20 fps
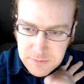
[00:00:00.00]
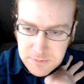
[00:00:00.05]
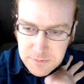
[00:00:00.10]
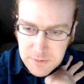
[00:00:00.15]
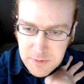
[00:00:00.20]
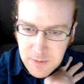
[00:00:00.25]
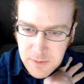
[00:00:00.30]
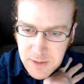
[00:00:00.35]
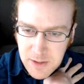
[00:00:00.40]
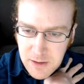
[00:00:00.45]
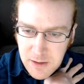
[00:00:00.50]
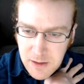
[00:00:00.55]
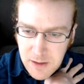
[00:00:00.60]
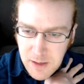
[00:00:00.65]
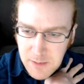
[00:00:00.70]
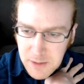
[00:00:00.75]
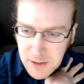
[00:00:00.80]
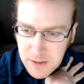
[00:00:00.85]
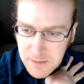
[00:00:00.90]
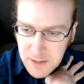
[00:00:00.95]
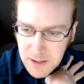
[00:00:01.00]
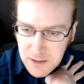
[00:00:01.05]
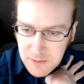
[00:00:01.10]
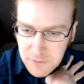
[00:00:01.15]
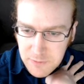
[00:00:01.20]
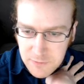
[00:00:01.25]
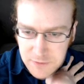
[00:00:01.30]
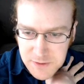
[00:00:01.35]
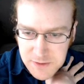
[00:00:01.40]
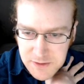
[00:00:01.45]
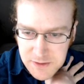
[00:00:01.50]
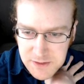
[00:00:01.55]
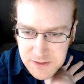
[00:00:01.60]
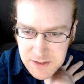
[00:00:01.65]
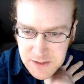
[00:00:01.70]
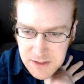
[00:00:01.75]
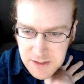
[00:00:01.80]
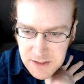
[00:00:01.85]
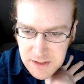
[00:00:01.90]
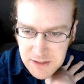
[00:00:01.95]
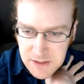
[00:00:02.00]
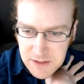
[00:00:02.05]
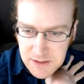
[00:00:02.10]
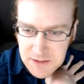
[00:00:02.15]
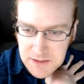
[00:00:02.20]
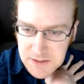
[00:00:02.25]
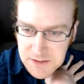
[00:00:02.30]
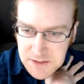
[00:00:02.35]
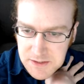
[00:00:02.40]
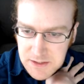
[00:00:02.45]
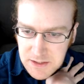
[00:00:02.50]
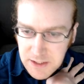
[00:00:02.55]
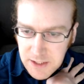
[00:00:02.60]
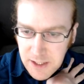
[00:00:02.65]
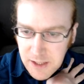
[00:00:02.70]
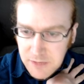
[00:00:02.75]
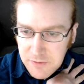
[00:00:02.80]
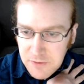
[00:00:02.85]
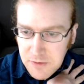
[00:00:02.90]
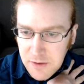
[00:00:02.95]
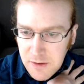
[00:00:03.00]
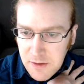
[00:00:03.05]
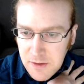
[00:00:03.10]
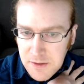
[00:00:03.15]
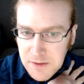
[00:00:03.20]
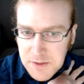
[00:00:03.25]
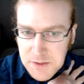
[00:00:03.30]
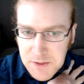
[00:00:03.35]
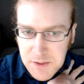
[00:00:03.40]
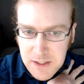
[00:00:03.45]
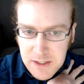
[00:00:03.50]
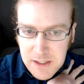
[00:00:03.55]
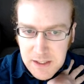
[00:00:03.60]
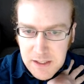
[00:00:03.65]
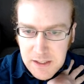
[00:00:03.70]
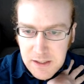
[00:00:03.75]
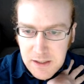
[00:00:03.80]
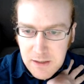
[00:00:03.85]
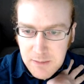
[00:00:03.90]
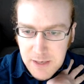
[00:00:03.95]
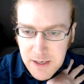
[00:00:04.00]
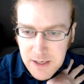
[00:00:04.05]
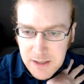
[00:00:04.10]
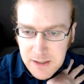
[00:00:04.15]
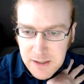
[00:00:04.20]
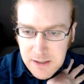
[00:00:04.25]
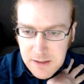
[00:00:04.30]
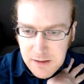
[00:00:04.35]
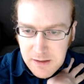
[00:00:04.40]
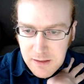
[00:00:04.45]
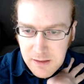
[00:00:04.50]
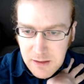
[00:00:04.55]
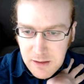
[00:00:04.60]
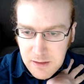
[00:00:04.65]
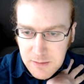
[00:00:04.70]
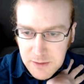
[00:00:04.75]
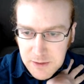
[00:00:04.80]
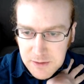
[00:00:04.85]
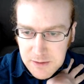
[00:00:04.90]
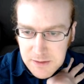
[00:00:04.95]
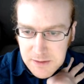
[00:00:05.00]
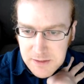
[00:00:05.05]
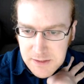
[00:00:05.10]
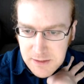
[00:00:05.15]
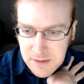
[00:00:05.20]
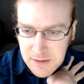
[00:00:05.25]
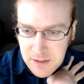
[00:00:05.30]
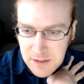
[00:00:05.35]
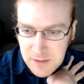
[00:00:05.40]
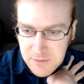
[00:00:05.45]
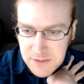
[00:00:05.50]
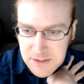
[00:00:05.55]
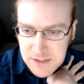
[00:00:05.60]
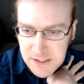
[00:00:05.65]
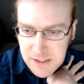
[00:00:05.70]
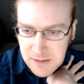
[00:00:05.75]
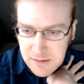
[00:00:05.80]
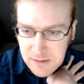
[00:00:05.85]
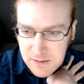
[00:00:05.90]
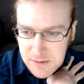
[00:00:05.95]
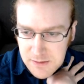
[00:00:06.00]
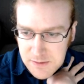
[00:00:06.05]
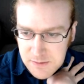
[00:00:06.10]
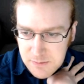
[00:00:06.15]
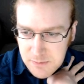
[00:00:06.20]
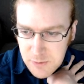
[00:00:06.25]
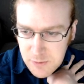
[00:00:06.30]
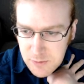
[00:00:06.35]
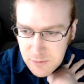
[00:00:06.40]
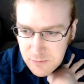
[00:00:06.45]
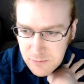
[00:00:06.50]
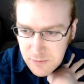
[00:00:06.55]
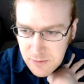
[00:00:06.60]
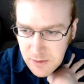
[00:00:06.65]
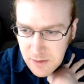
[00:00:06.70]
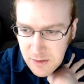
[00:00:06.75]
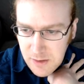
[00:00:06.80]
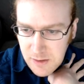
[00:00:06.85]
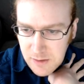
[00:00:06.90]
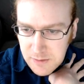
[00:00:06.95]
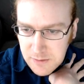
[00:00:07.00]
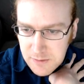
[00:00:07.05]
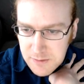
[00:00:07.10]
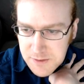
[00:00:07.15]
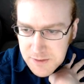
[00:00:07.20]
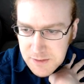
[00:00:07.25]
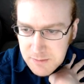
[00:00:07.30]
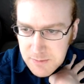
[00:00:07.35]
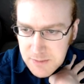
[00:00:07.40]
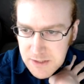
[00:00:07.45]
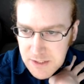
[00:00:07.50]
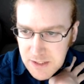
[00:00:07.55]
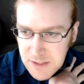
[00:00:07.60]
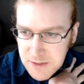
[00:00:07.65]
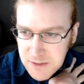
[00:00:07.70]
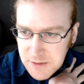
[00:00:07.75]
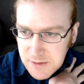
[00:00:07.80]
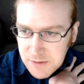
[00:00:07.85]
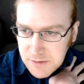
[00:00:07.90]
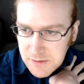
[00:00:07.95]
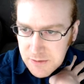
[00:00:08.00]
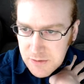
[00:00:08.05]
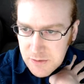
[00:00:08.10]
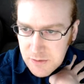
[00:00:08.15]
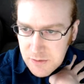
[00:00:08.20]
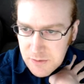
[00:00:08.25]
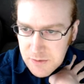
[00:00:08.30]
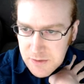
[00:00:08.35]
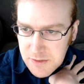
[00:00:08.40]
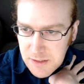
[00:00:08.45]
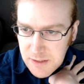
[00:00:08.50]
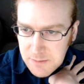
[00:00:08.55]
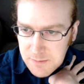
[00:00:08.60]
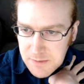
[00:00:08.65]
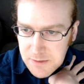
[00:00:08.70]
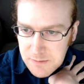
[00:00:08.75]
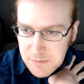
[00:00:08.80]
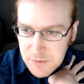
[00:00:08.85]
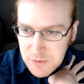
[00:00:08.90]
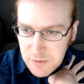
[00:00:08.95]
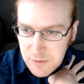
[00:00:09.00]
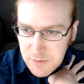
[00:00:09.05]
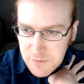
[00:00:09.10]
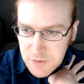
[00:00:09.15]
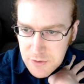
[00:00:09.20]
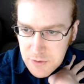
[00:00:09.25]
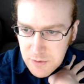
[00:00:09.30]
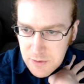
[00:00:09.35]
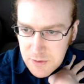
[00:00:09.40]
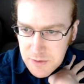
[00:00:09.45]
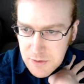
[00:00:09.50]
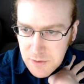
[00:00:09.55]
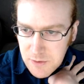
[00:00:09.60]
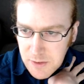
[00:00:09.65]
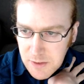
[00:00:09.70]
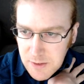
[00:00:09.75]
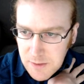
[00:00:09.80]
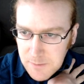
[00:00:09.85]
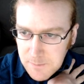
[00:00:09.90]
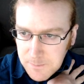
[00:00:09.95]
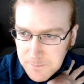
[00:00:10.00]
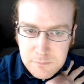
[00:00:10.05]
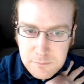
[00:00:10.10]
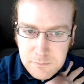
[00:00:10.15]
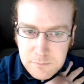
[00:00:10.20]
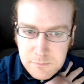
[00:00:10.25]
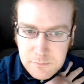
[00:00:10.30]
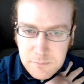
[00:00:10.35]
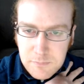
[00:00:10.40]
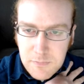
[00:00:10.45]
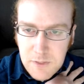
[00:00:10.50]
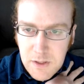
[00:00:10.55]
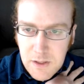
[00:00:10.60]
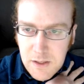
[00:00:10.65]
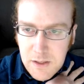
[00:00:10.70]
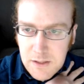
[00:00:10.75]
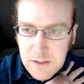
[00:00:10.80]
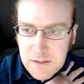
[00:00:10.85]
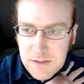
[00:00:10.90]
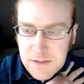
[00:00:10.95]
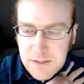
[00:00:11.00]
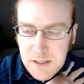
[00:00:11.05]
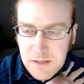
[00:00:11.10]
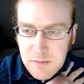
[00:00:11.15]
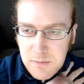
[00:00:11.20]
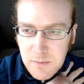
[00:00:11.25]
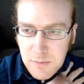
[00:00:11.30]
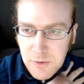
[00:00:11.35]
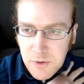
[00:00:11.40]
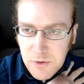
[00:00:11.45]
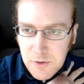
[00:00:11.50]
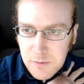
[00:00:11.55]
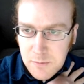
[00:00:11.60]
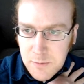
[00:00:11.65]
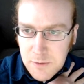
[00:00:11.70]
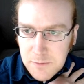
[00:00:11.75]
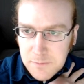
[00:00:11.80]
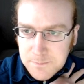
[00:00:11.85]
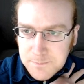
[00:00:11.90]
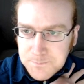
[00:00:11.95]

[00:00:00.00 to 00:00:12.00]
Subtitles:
I'm gonna come back and revisit this. I think he thinks this is alive, so I can come back and think about this. I think if I take this move, there is the potential to set up some sort of shortage going on. I need to save my boy Yomi.